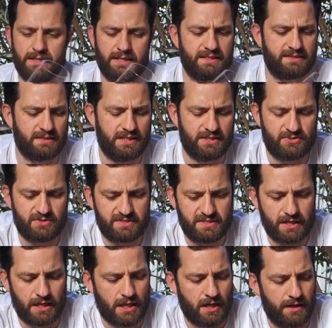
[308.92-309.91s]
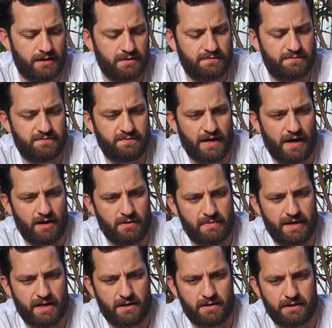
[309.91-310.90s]
There's an interesting kind of
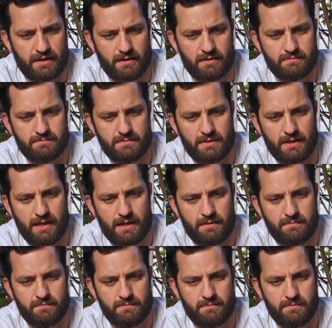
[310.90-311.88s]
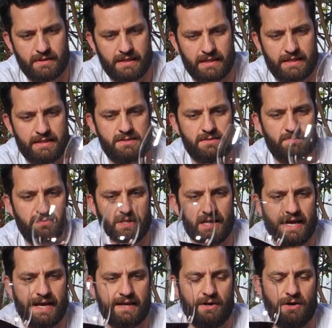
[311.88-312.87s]
aromatic
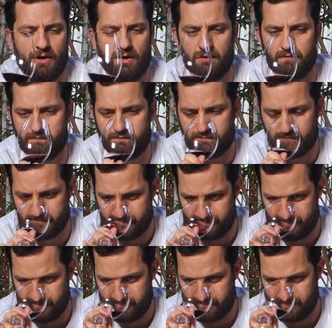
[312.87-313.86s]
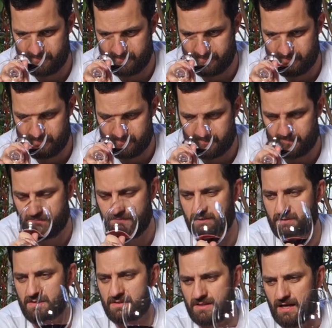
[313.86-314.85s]
interplay of
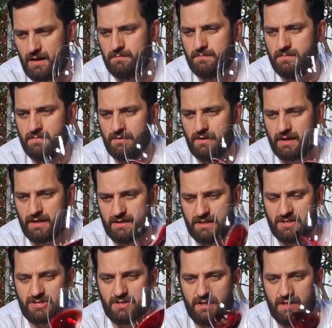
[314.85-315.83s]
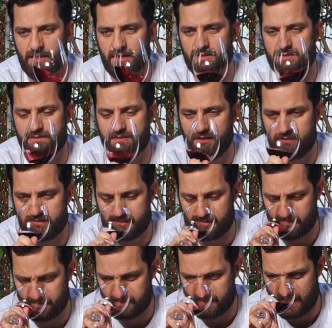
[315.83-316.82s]
some, like initially
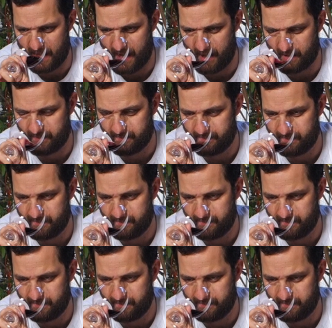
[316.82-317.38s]
there's dark